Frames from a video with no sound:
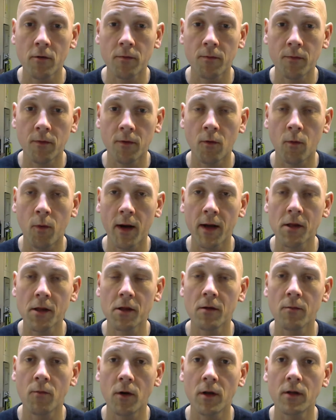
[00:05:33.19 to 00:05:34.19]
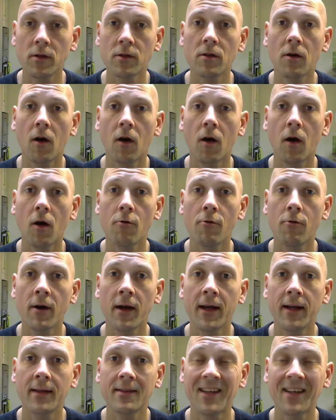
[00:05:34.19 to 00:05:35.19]
the ways to monitor your heart
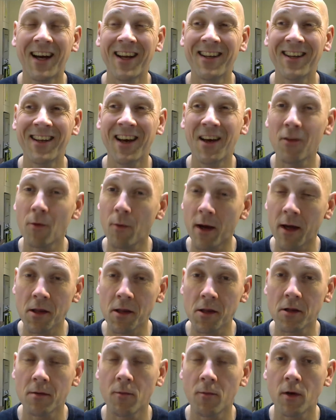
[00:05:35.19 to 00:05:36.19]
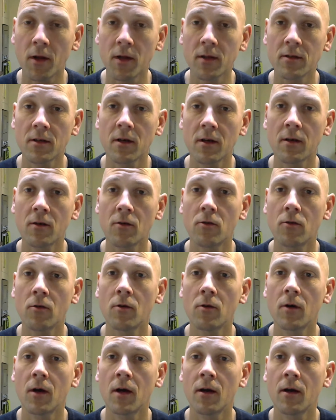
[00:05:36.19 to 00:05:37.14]
rate and other ways to monitor your